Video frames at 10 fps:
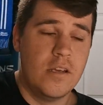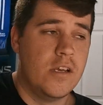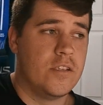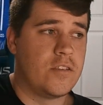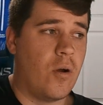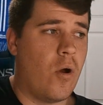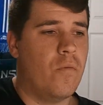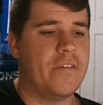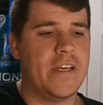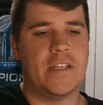So
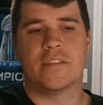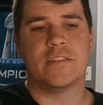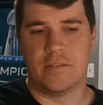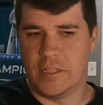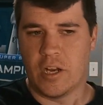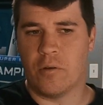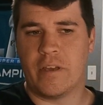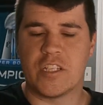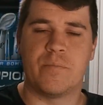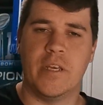hopefully it's,
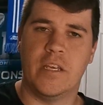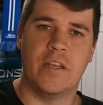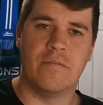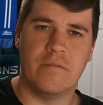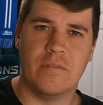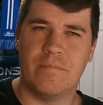gets me